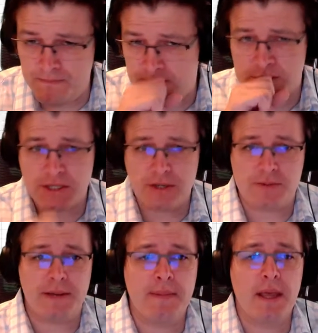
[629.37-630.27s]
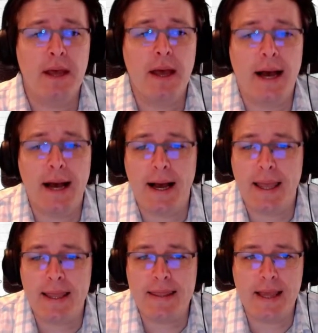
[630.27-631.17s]
excuse me,
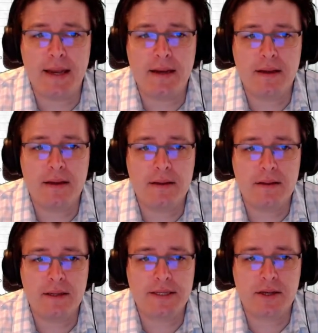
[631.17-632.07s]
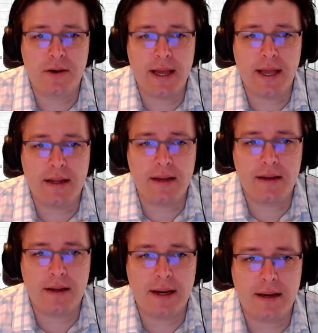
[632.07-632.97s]
and then let's go ahead
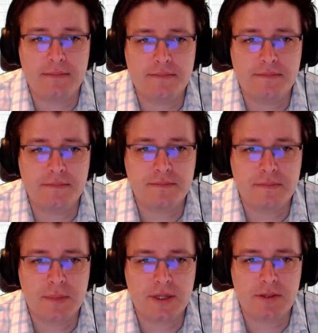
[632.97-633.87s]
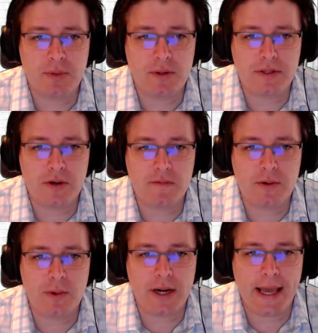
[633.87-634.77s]
and just pull this over.
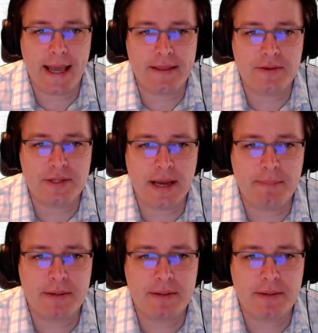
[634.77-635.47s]
We're going to add those up.